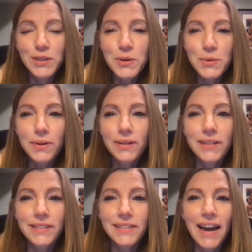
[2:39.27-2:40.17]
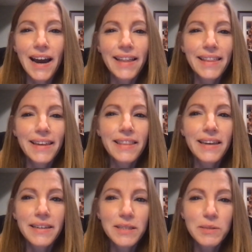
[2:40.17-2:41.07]
too, to say I think
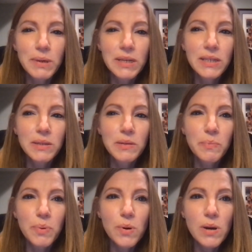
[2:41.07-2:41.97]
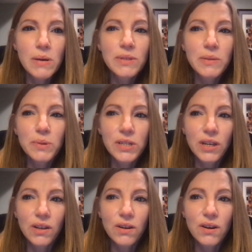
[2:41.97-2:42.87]
that KidsPeace programs in
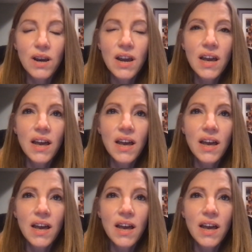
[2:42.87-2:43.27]
particular